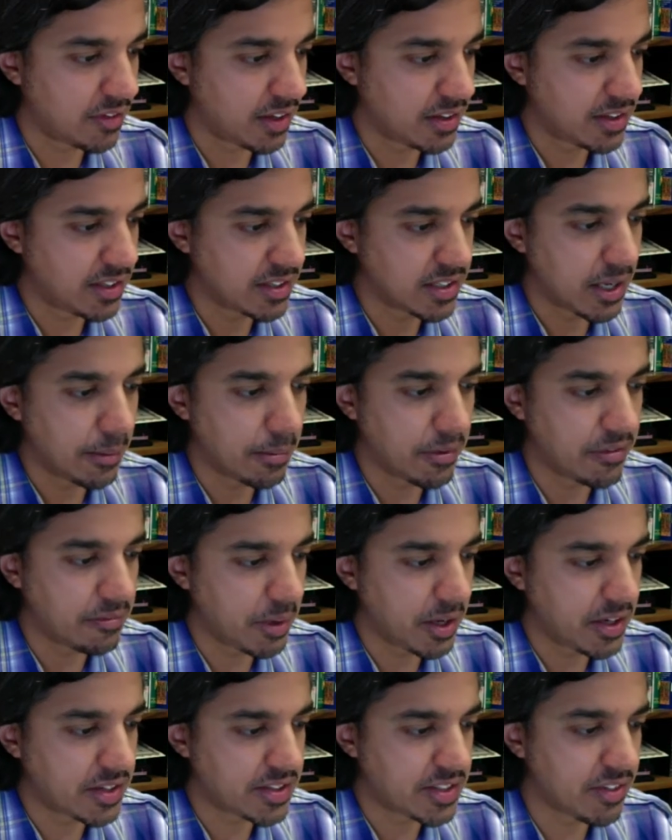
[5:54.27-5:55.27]
At the top of
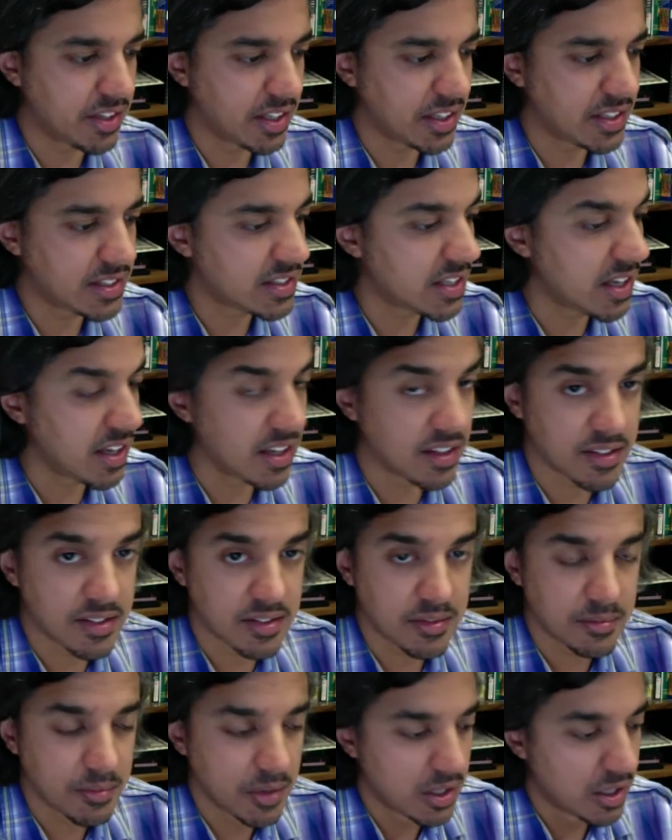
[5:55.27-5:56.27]
page 70 it says,
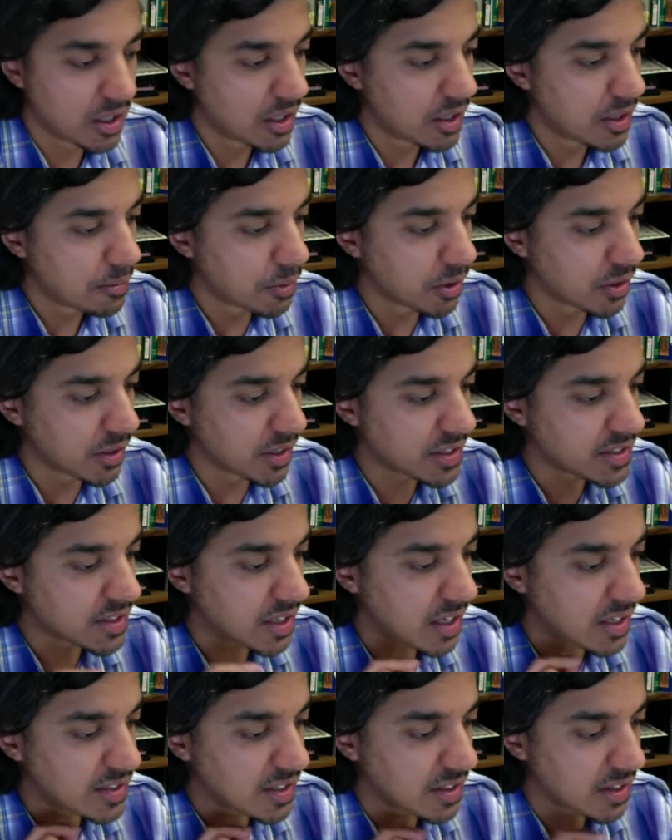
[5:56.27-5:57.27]

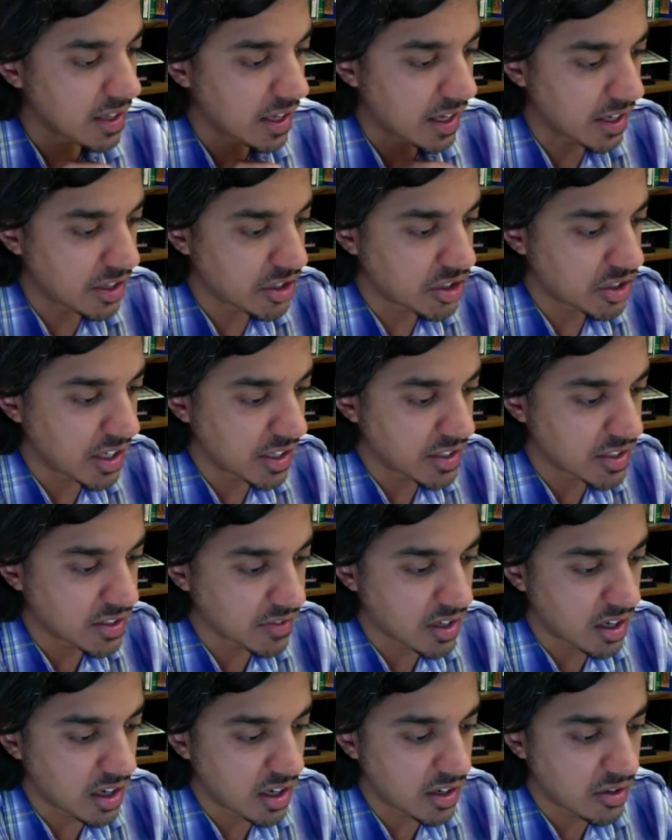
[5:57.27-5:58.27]
politicizing the Hajj, guests of
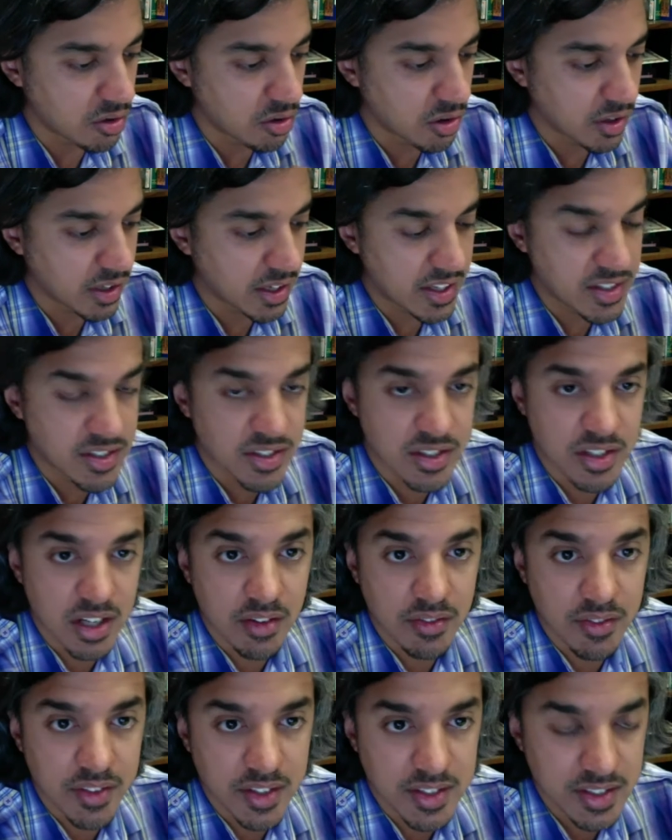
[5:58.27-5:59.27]
God, or guests
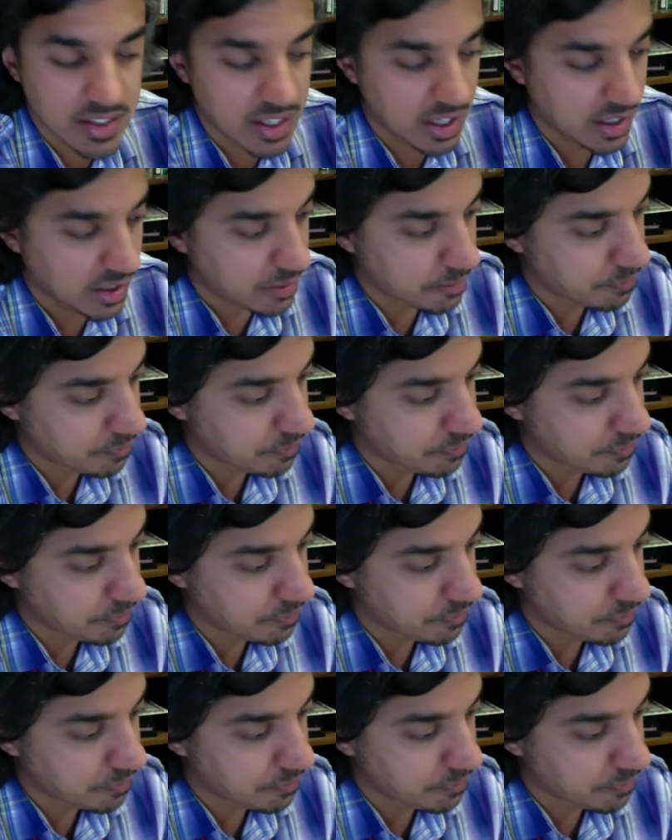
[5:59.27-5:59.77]
of the state.